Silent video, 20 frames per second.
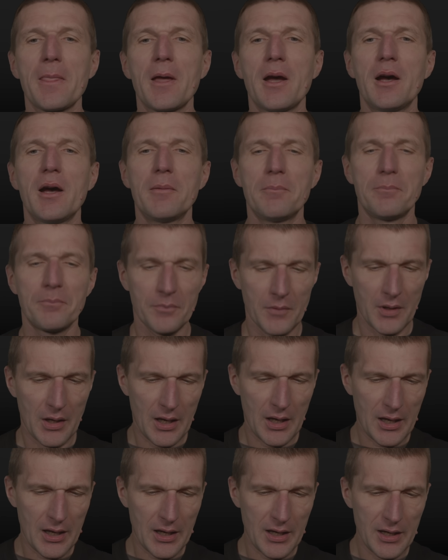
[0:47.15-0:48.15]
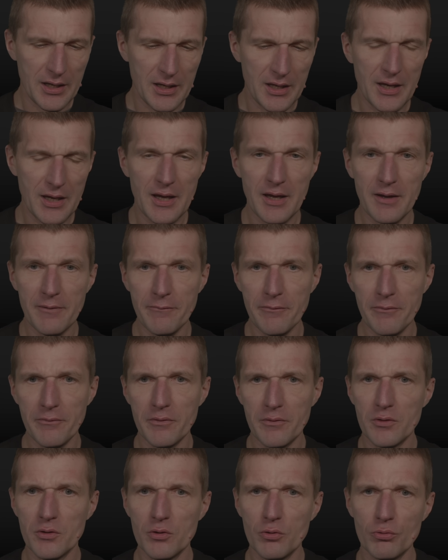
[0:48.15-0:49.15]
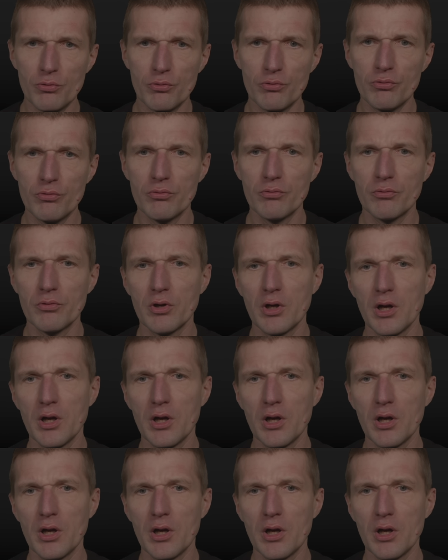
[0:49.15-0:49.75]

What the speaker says: I have to